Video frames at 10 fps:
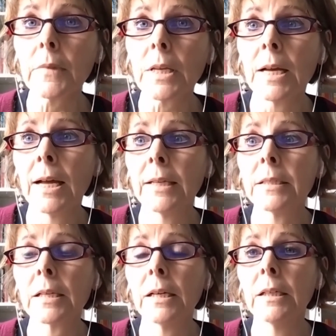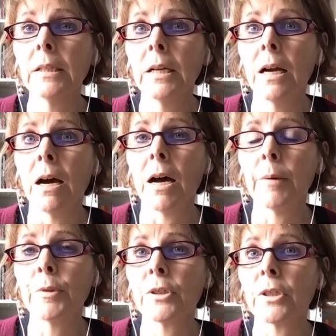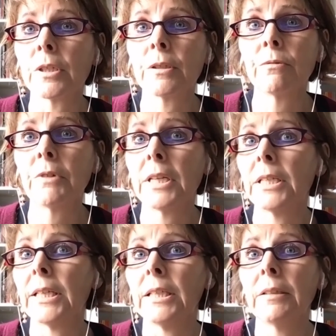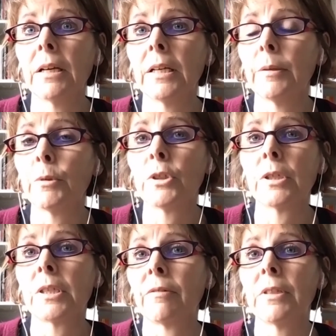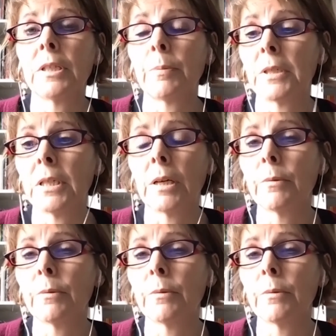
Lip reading: and I was just really, it was just serendipity.